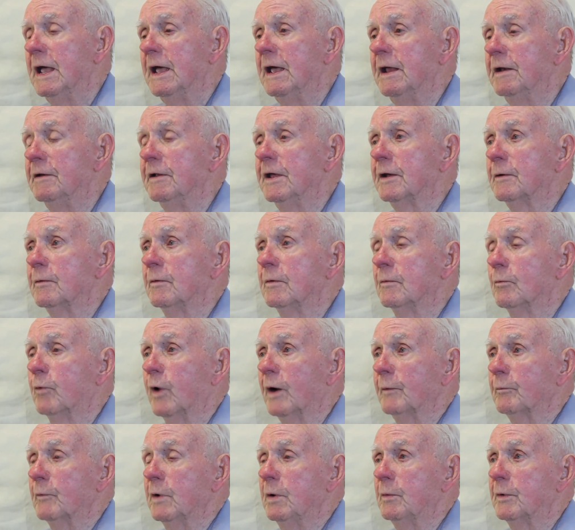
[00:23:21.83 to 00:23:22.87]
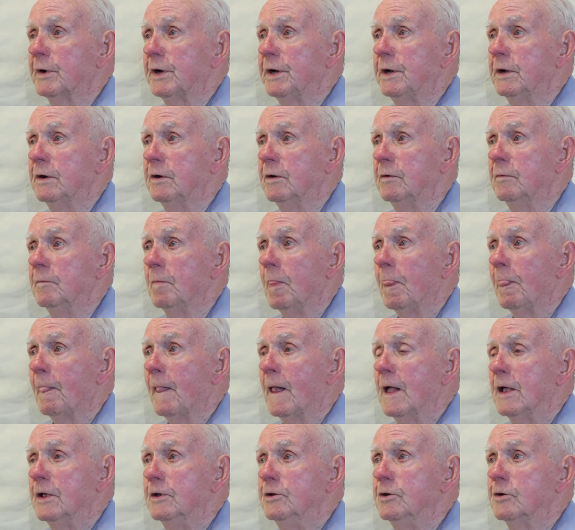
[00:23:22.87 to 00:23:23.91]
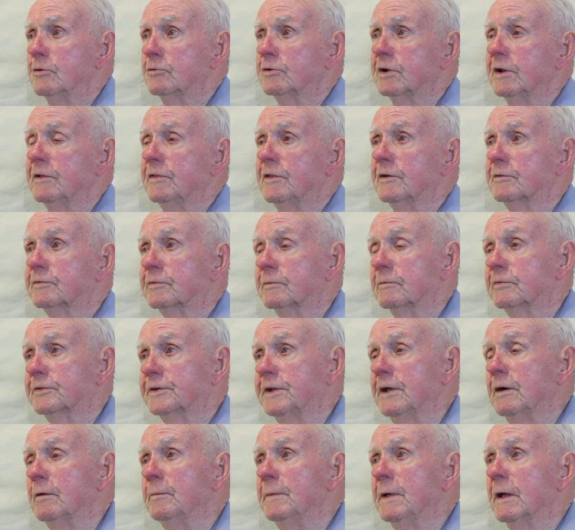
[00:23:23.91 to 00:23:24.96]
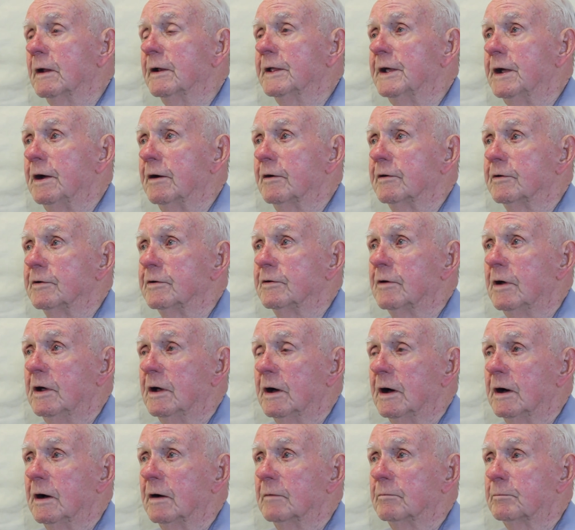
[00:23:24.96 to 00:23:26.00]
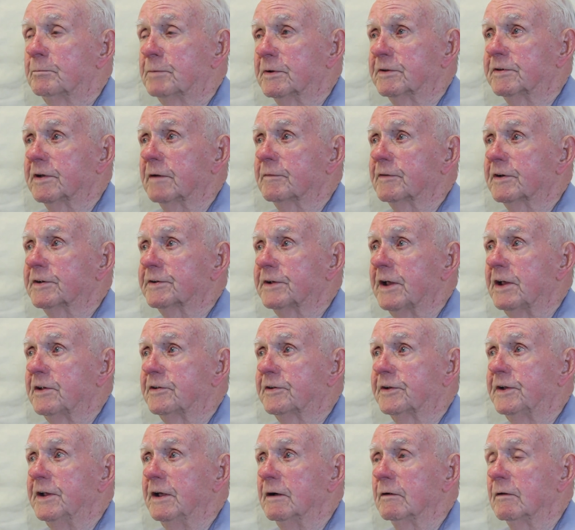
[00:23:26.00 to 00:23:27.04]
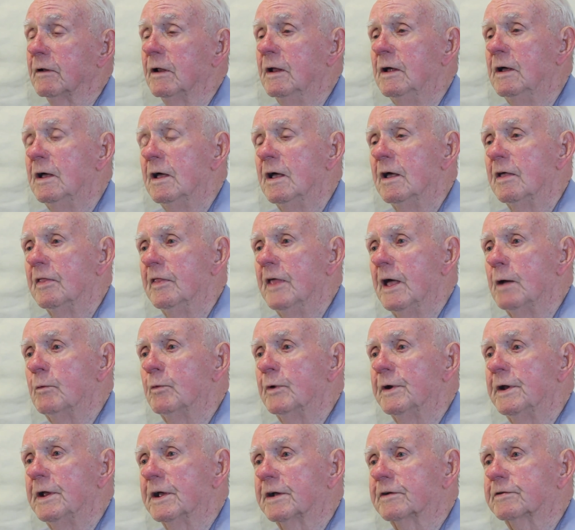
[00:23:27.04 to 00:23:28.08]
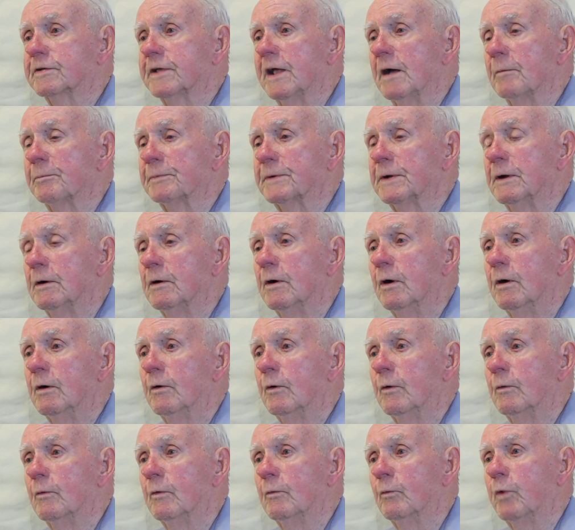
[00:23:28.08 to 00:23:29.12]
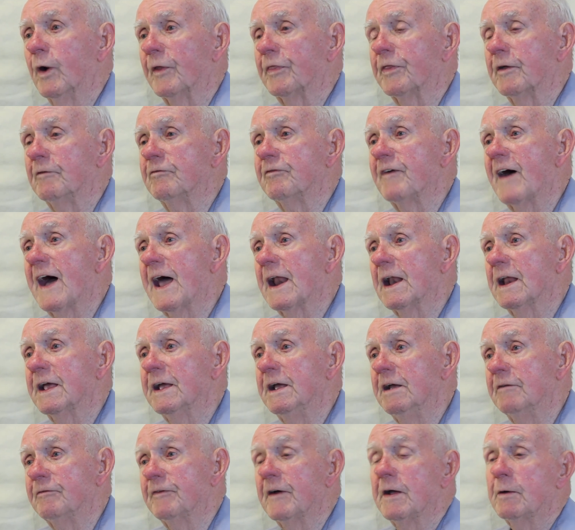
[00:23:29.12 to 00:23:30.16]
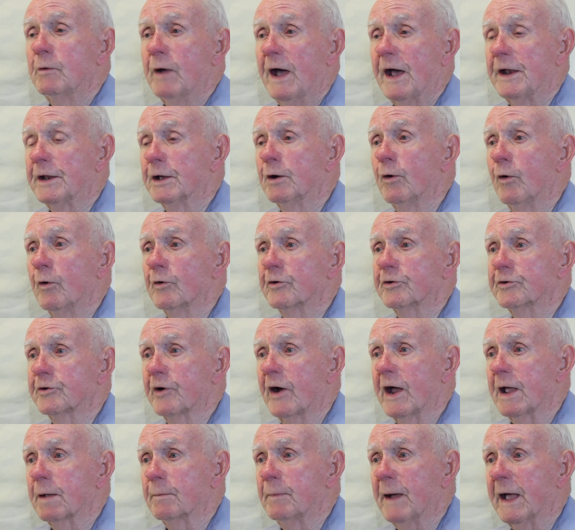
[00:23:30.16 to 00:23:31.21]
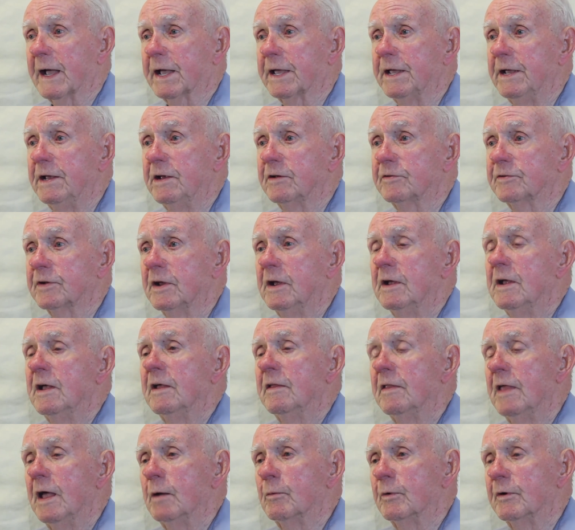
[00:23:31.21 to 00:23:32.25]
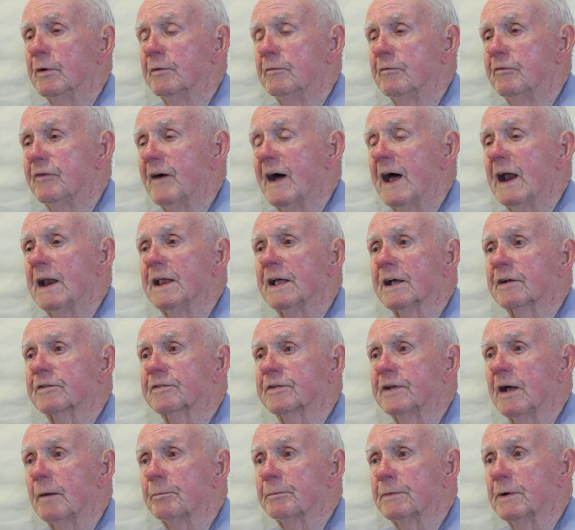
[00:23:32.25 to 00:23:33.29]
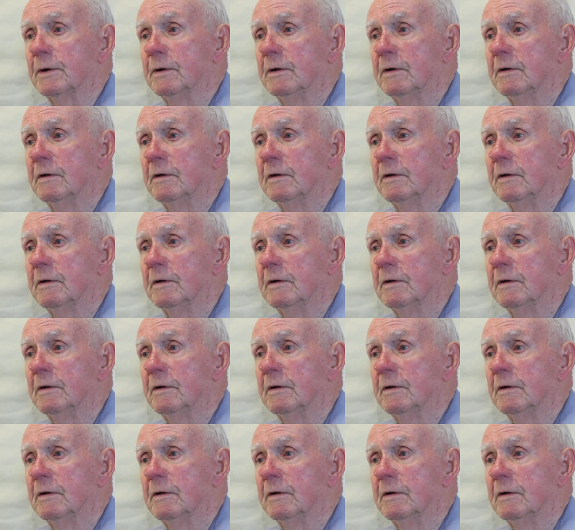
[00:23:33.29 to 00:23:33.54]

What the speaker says: And then what we would do, usually this steel mill here, Pacific States Steel, they would accept what they finally, if they had to go on strike back east, they would finally accept